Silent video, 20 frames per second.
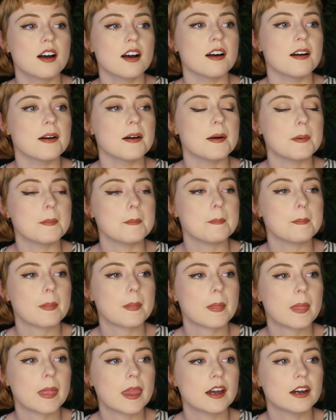Um,
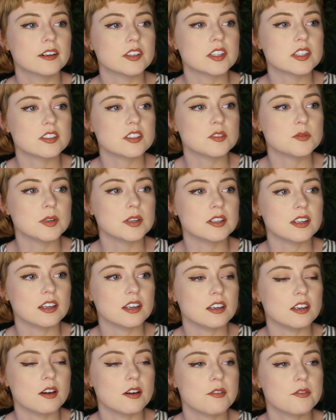this has been
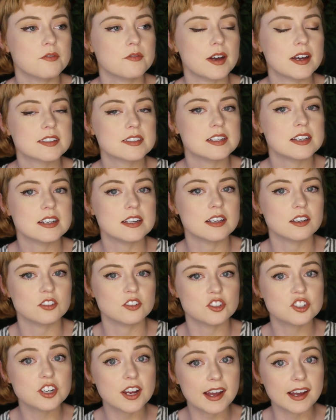a fascinating
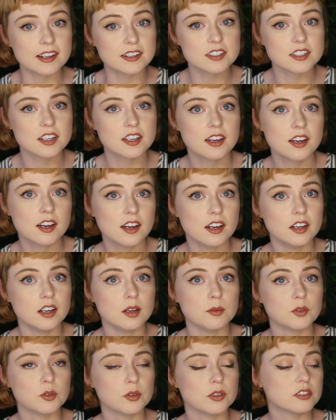chat.
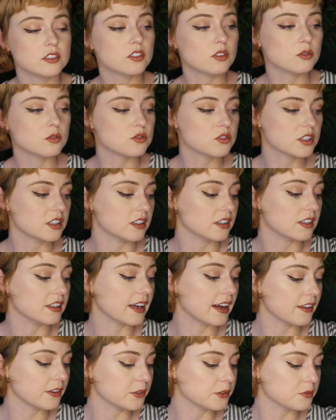I'm going to go drink a
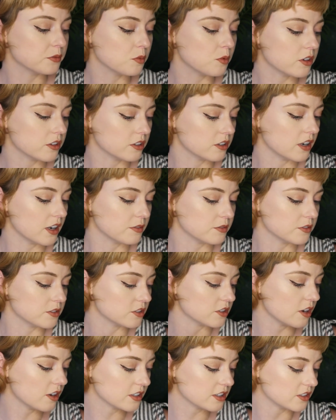gallon of water after
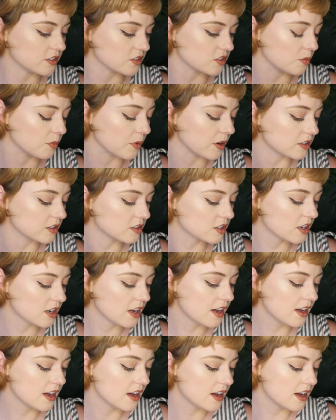talking so much.
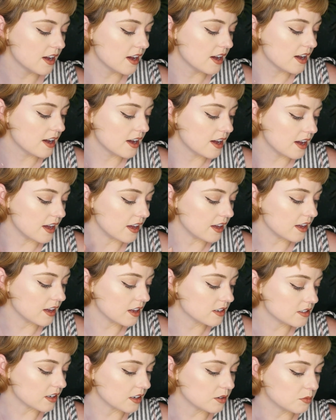
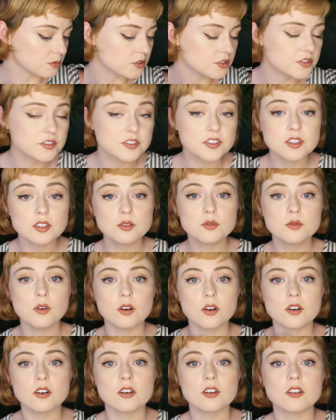And I will see you
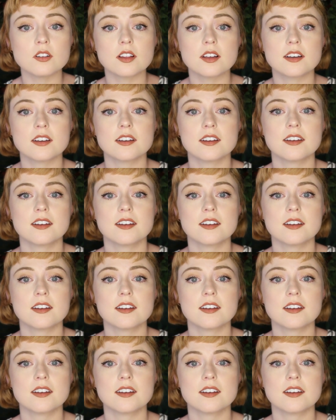all